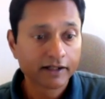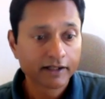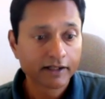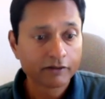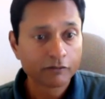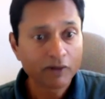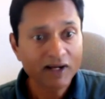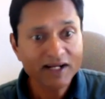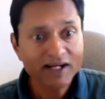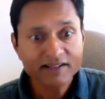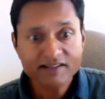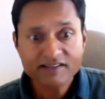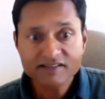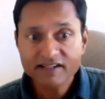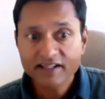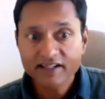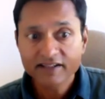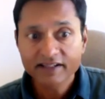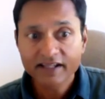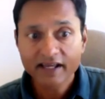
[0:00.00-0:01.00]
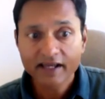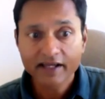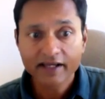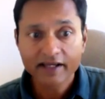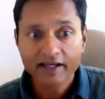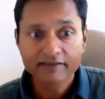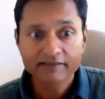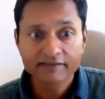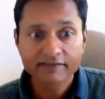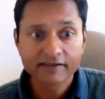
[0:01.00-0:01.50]
the one interesting thing
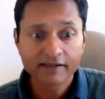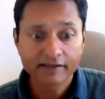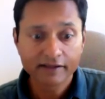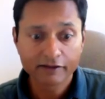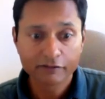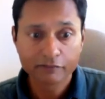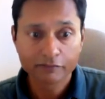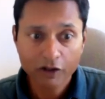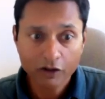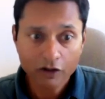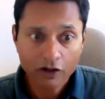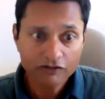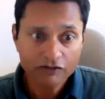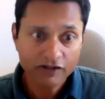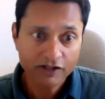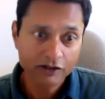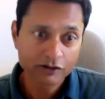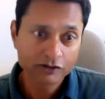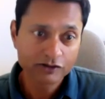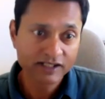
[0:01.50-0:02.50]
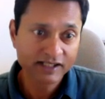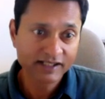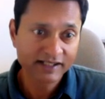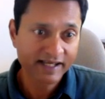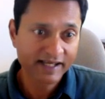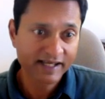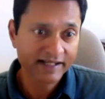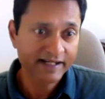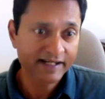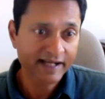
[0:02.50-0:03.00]
is is because we're using
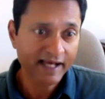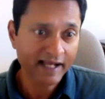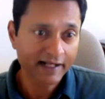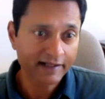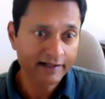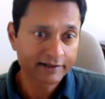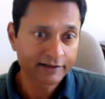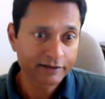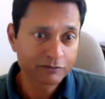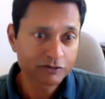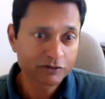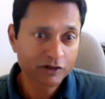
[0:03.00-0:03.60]
data and algorithms,